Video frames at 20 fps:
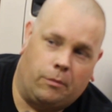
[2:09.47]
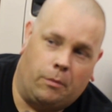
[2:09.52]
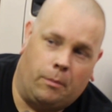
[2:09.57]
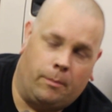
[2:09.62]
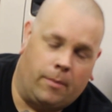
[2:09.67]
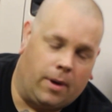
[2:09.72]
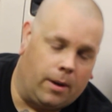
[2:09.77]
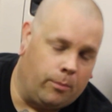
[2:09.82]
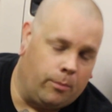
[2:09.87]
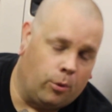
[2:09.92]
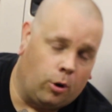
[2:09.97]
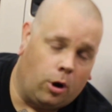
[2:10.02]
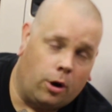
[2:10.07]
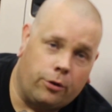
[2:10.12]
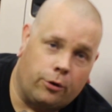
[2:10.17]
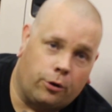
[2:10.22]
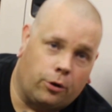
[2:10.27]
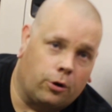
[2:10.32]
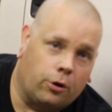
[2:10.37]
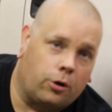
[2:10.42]
my
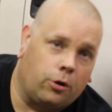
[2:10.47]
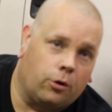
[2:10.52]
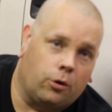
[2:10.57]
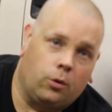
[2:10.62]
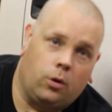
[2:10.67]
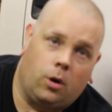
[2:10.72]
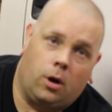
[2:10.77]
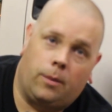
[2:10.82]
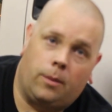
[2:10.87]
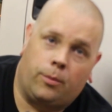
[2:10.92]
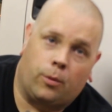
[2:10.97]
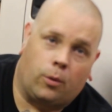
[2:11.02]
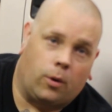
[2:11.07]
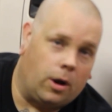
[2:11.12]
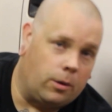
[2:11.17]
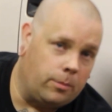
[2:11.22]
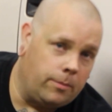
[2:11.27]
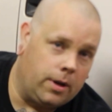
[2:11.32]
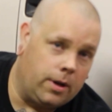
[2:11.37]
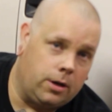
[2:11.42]
brother grew up
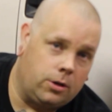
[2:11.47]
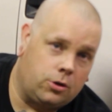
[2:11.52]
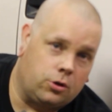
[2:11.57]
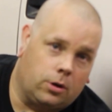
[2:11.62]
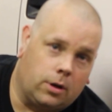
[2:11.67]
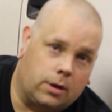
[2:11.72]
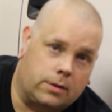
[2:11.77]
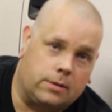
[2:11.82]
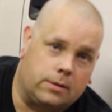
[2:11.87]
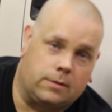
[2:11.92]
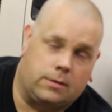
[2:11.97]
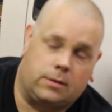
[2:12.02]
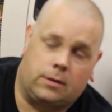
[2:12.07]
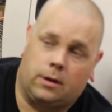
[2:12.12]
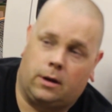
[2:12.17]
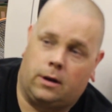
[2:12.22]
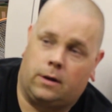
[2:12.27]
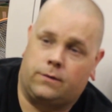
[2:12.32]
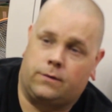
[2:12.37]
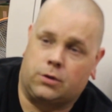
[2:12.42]
around mini trucks and
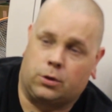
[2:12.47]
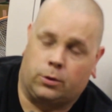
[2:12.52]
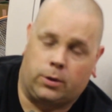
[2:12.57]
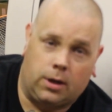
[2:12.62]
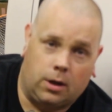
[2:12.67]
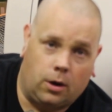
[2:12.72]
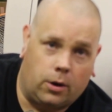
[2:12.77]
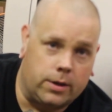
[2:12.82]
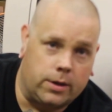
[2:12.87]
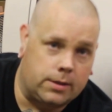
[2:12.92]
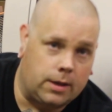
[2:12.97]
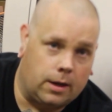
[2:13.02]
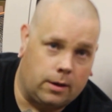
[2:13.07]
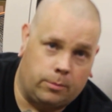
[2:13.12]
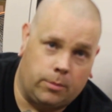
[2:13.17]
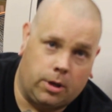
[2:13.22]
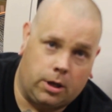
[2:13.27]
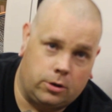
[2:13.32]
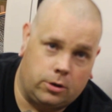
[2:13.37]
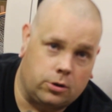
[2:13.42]
stuff, so he always had
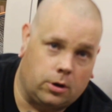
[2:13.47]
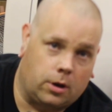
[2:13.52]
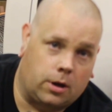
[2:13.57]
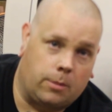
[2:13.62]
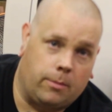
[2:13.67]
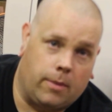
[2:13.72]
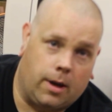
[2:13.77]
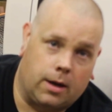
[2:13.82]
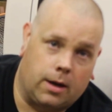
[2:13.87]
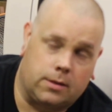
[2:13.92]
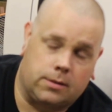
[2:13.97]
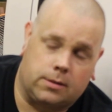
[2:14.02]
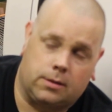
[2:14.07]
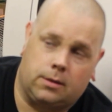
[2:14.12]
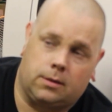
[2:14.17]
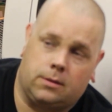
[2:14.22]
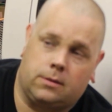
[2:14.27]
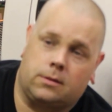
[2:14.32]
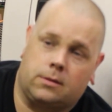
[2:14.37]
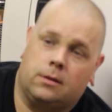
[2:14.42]
mini truck and
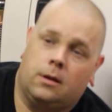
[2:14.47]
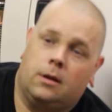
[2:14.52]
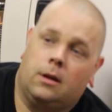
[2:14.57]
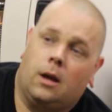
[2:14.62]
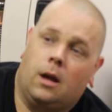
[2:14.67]
magazines.